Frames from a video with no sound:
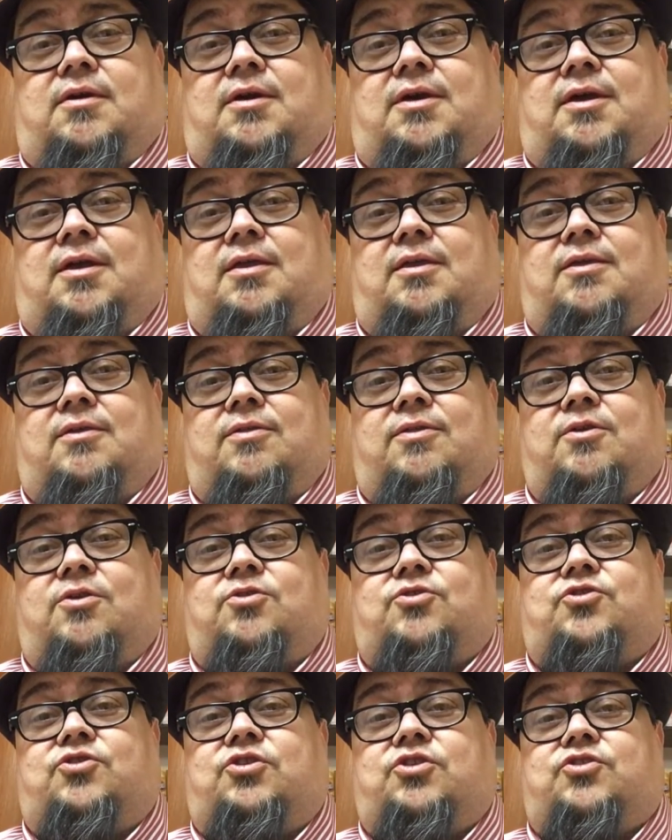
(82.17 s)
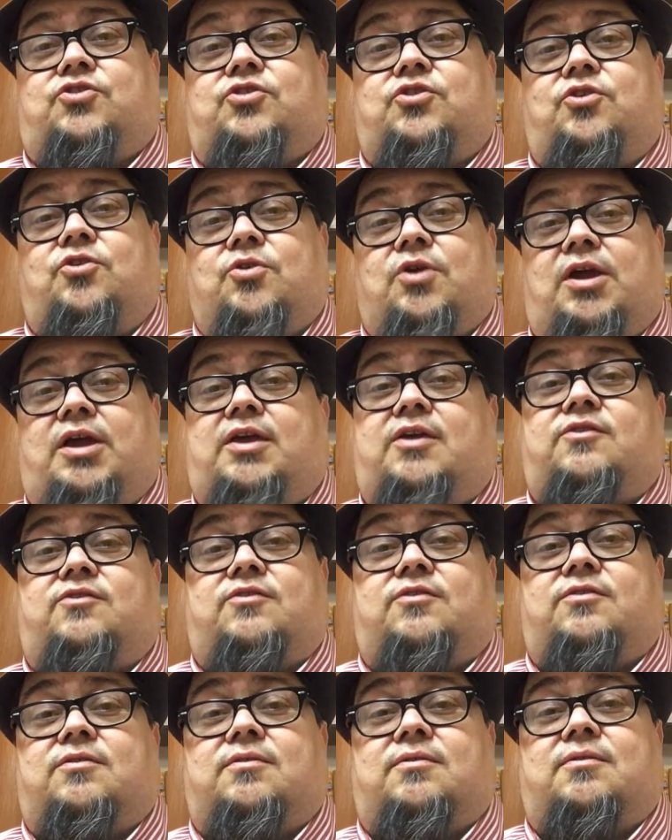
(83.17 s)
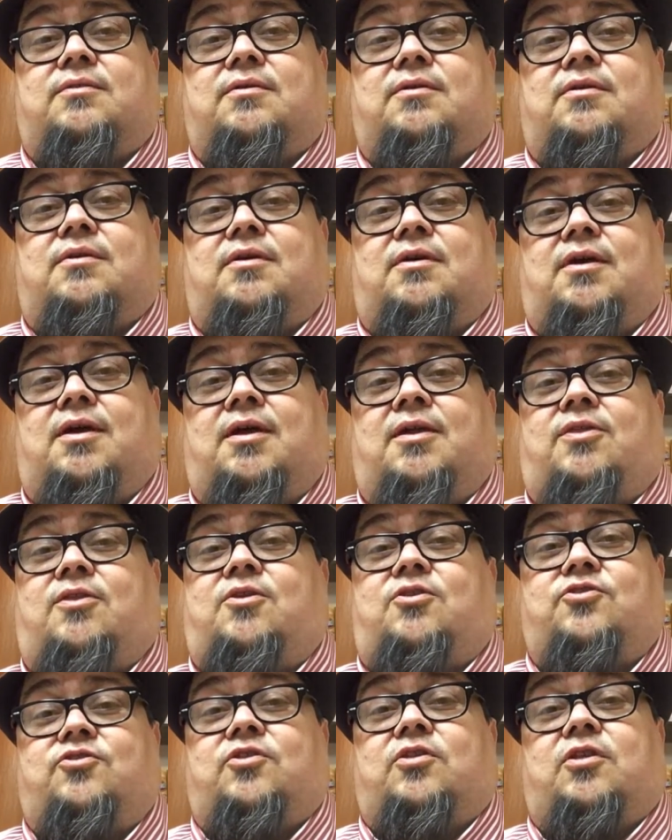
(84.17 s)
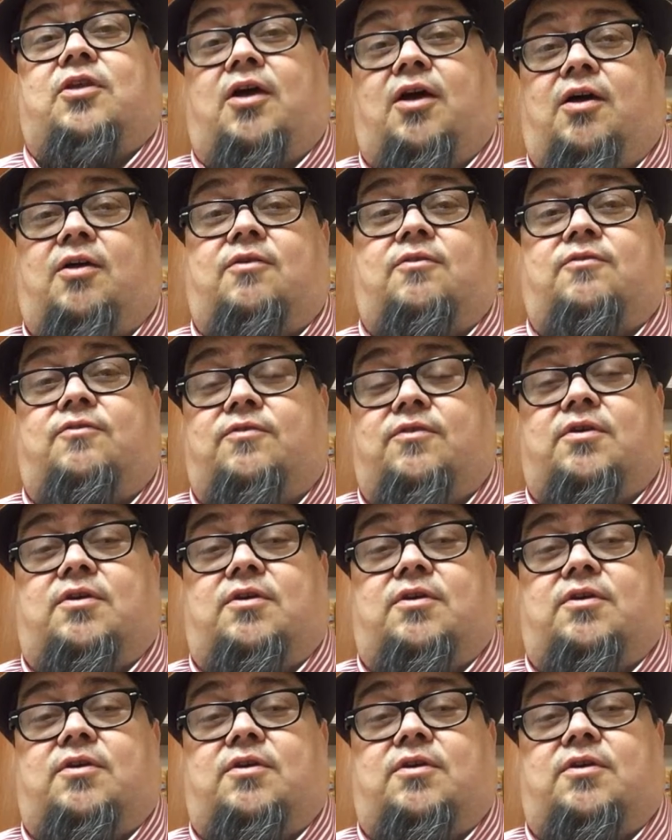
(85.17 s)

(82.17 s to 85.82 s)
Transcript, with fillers: And there's just grace and there's love.